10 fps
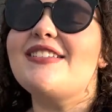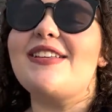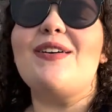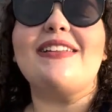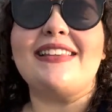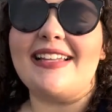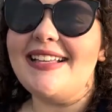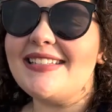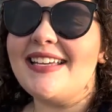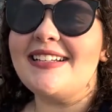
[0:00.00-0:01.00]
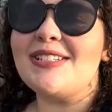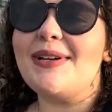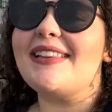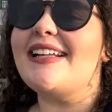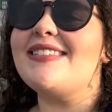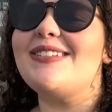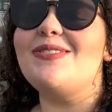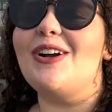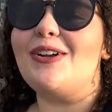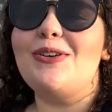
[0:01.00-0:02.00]
So let's get into it. Let's
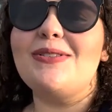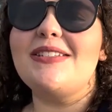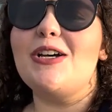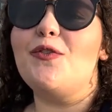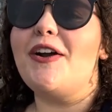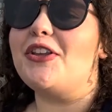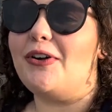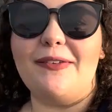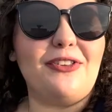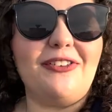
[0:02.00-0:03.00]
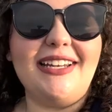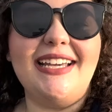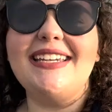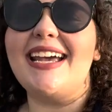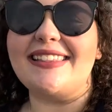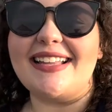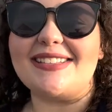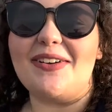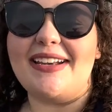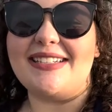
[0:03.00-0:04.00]
do Narcoossee's over at the Grand Floridian, and let's
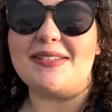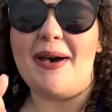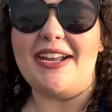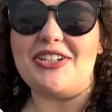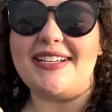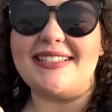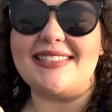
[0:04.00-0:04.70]
go get into some hijinks.